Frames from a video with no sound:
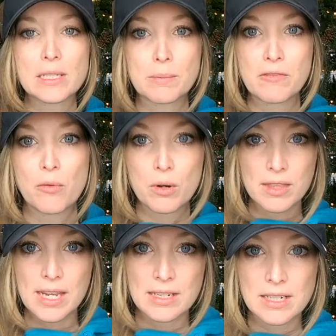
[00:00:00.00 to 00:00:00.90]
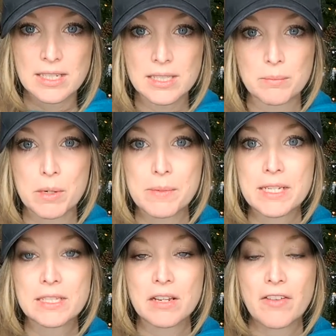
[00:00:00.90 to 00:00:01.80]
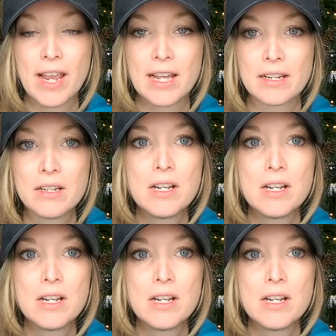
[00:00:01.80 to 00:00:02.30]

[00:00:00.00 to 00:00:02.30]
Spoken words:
before the end of December, because I've had